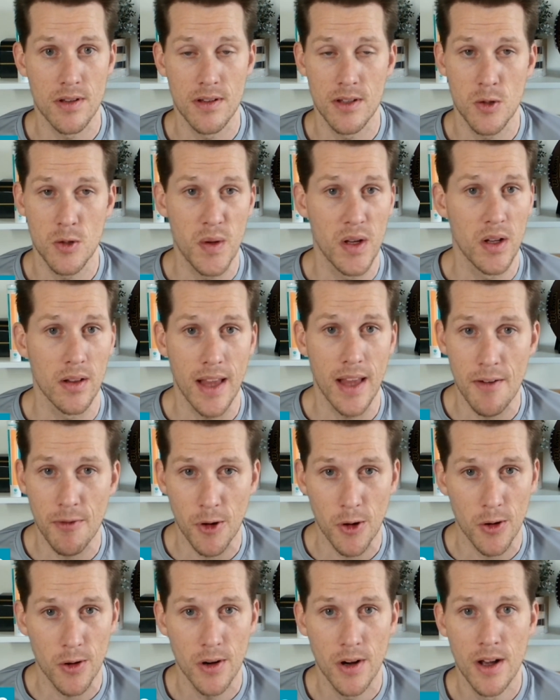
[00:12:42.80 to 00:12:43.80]
spill
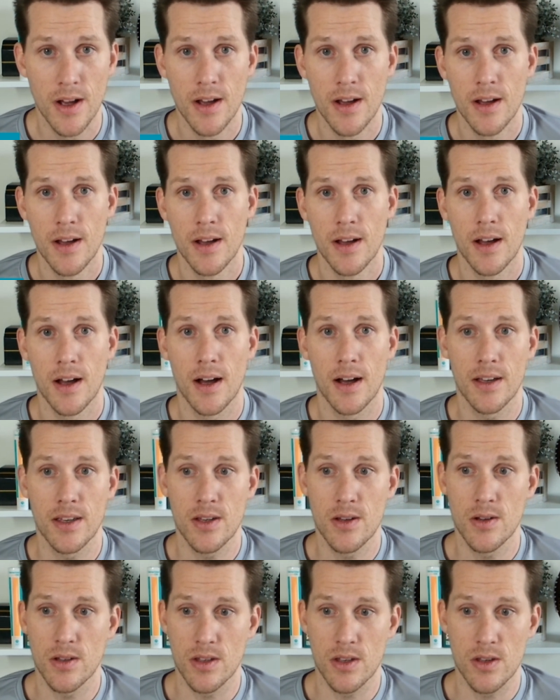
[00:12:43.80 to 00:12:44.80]
lever.
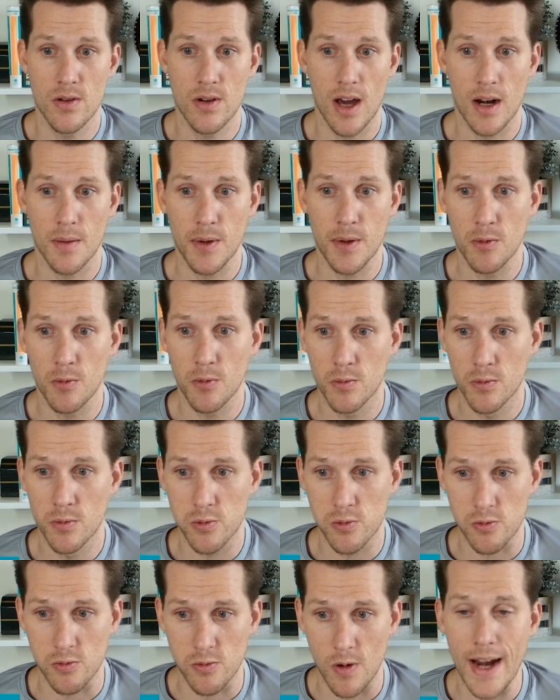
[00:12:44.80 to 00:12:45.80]
You got to be
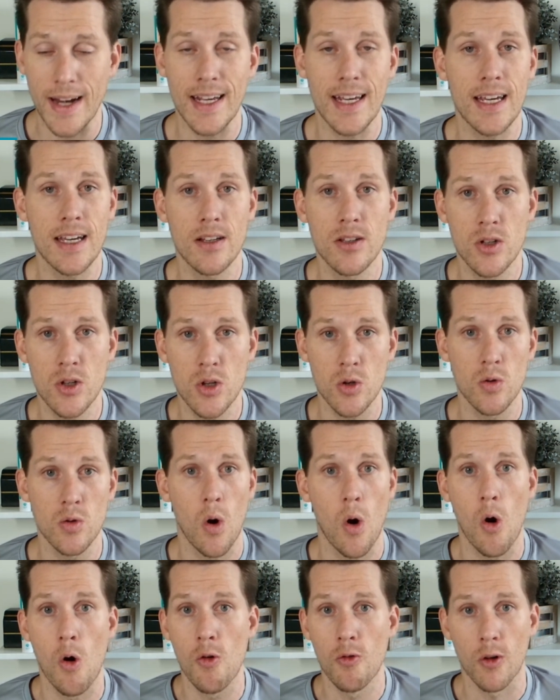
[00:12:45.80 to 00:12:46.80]
ready
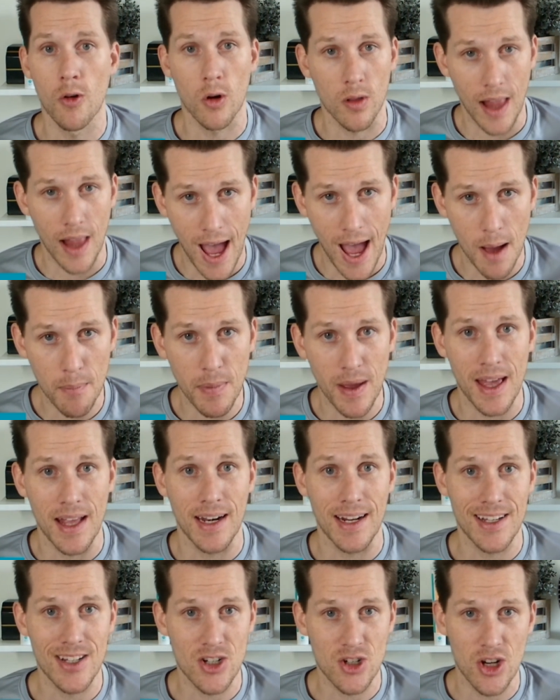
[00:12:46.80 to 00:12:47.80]
to overlap
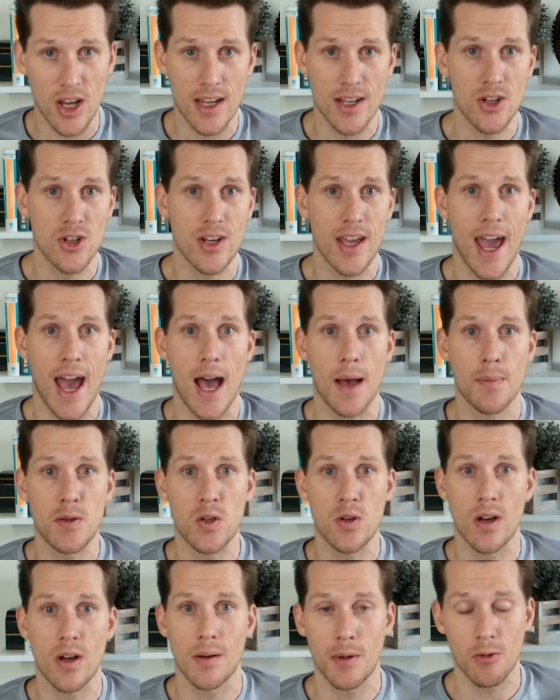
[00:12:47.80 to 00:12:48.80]
and exchange gaps.
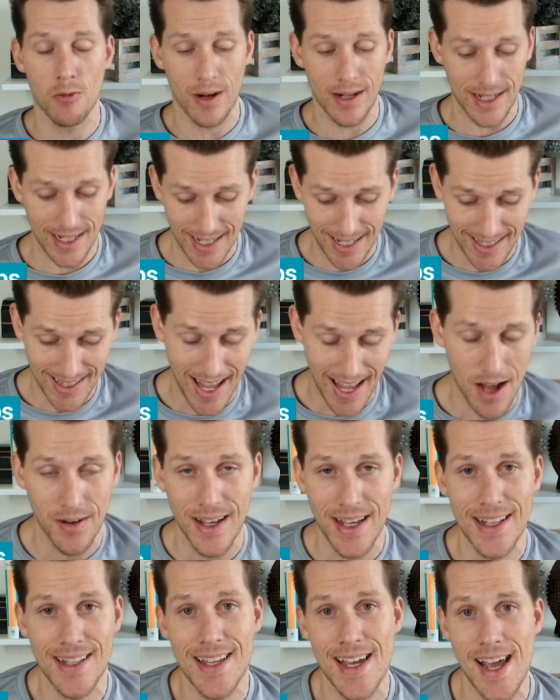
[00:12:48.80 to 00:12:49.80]
You got to be ready to get down
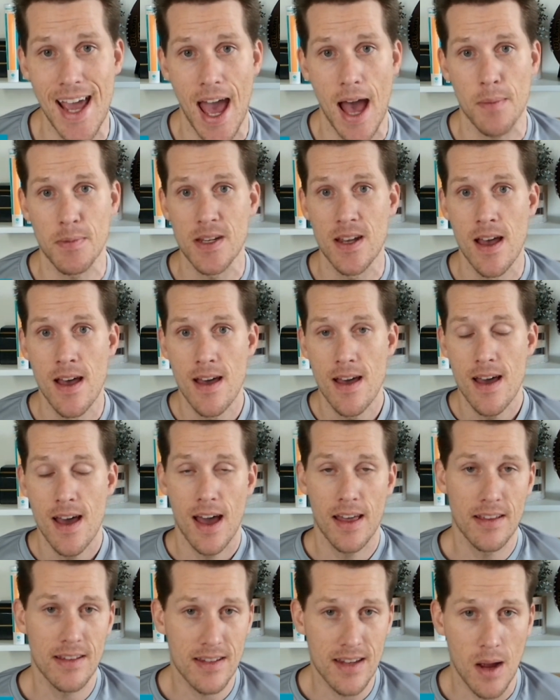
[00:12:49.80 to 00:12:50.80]
into gaps.
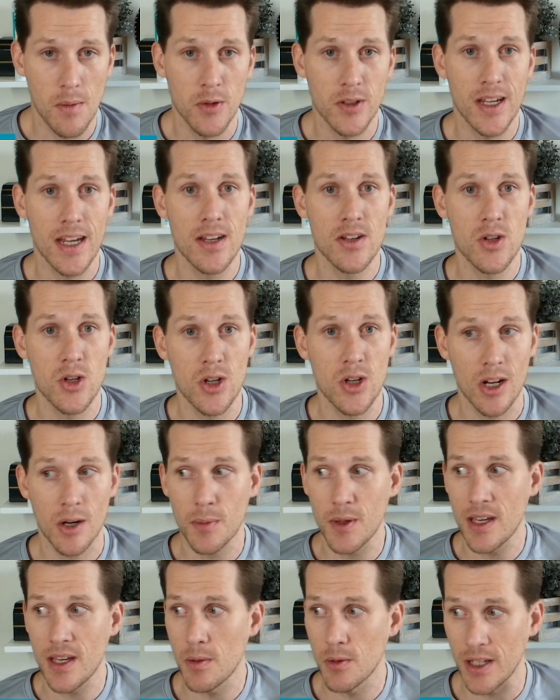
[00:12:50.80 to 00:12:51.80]
And then simultaneously, you got to
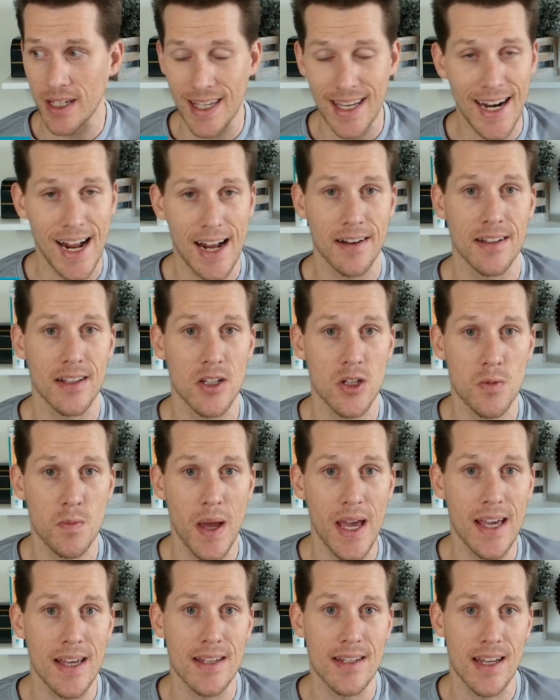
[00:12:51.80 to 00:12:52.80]
be able to get out into
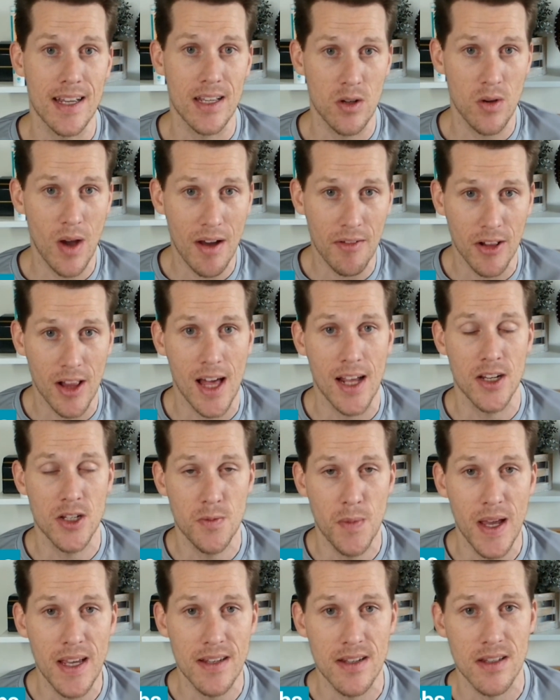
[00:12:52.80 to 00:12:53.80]
space. And you have a lot of
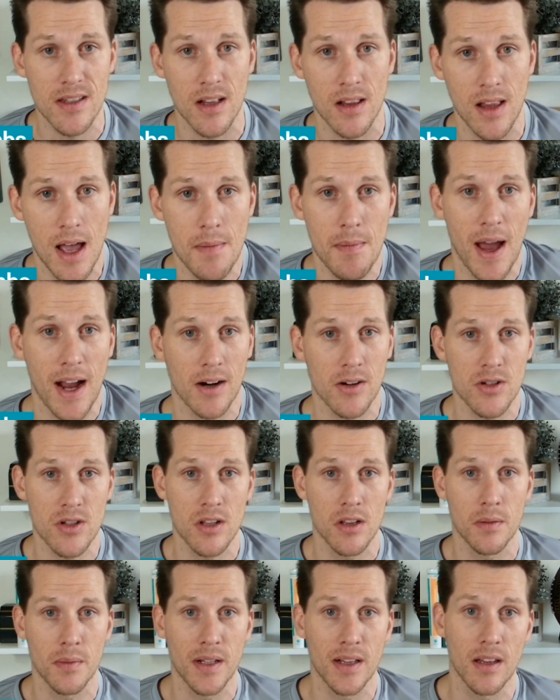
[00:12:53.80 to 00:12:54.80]
space as the linebackers
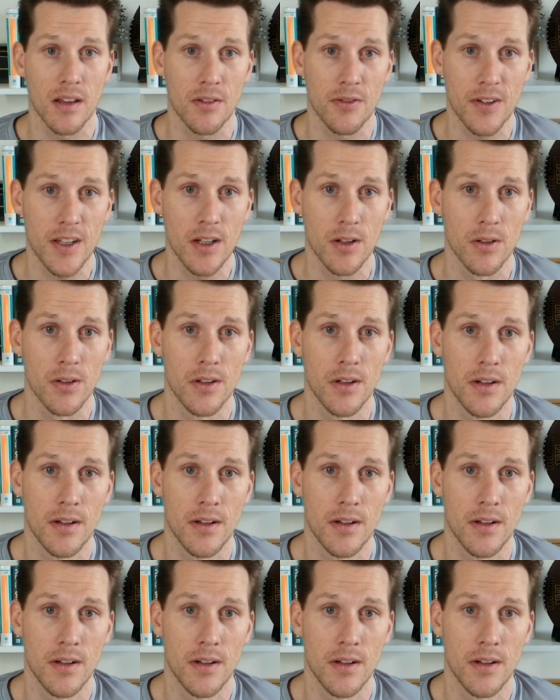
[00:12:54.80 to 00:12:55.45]
in the middle of the field.